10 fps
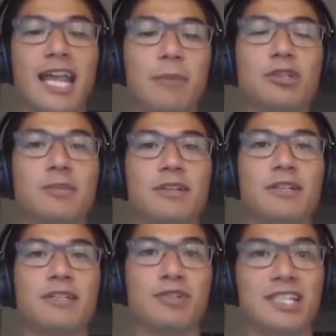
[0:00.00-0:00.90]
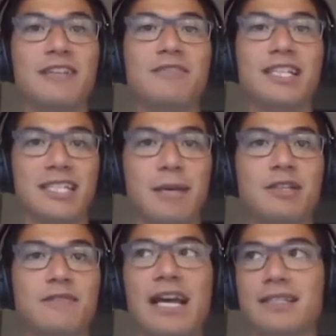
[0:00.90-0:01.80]
able to receive these
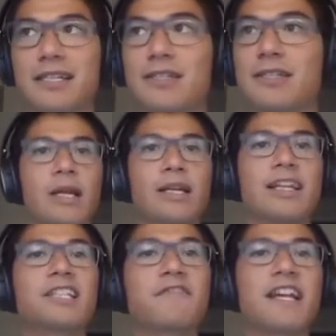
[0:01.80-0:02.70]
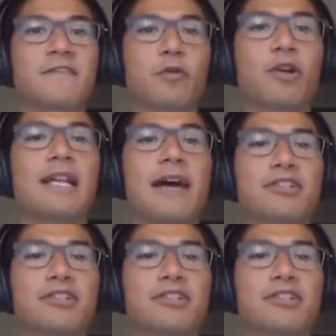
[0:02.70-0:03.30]
types of vaccines. Let's fast forward now to